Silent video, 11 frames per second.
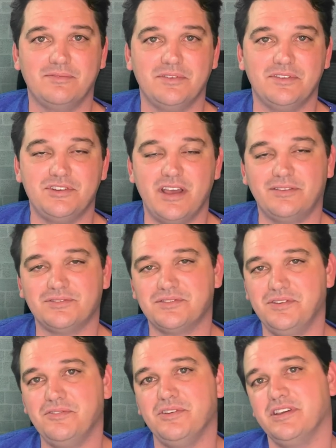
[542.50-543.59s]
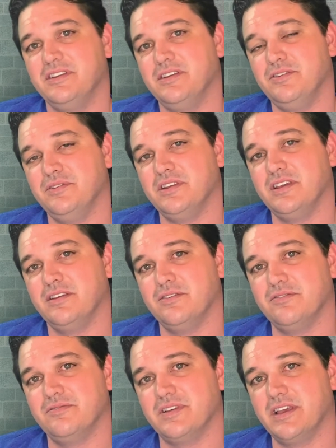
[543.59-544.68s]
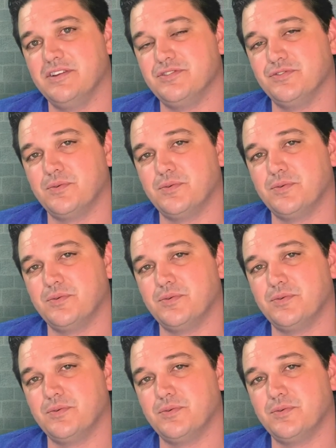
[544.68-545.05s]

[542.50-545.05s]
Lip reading: to the channel so you can continue to get notifications